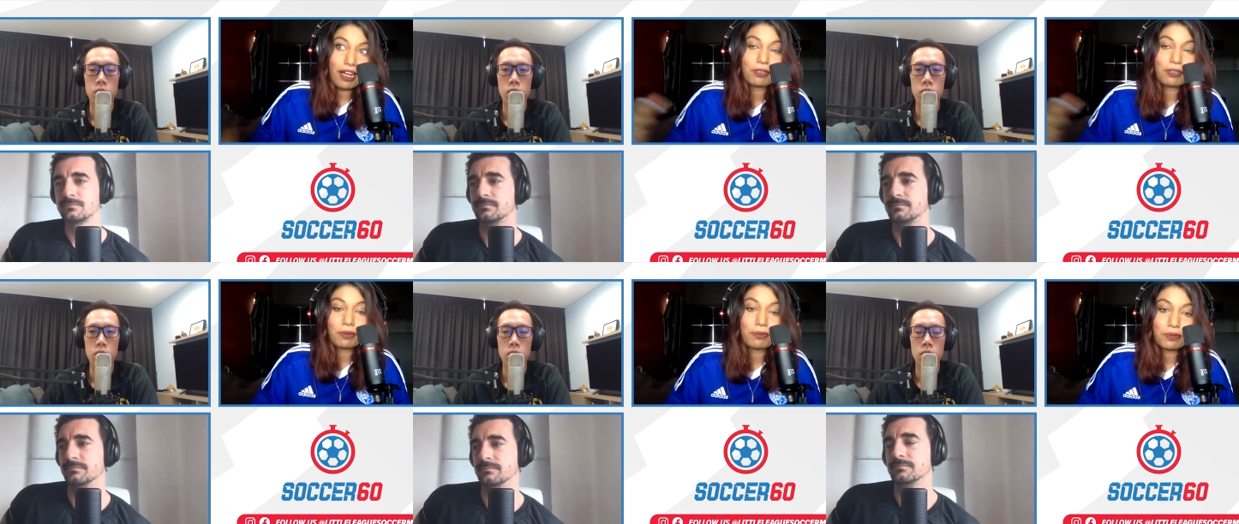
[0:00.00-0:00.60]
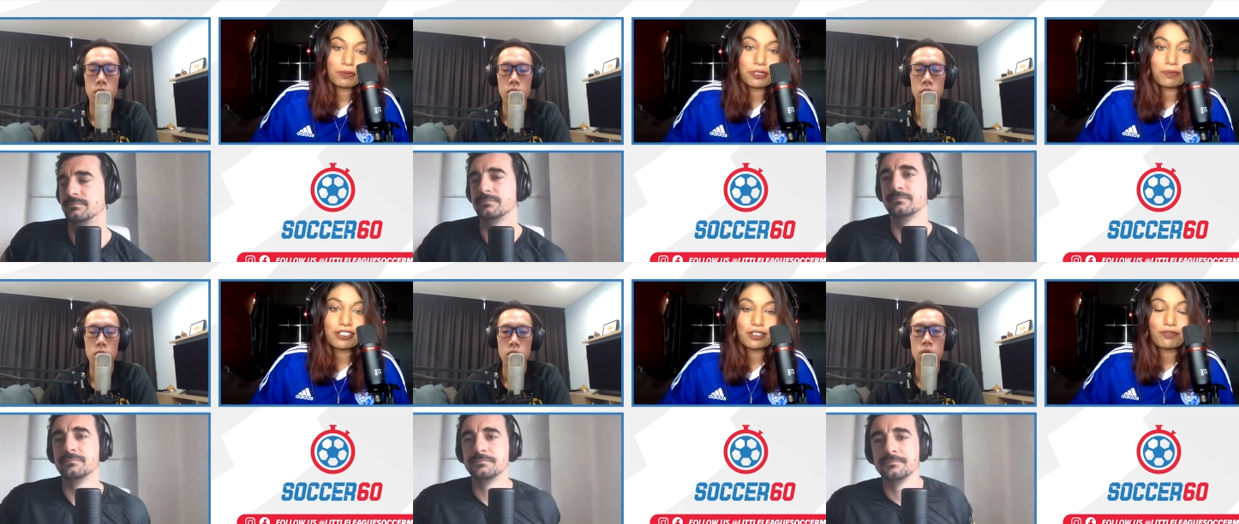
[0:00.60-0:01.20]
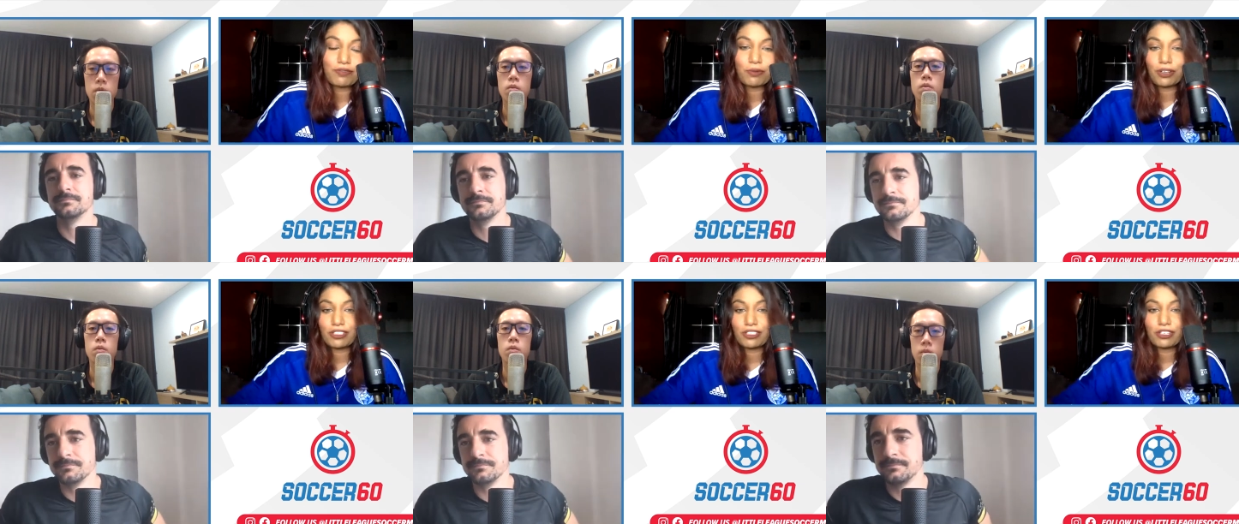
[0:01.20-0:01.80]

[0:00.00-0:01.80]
Speaker 1: other people's perspective and what they're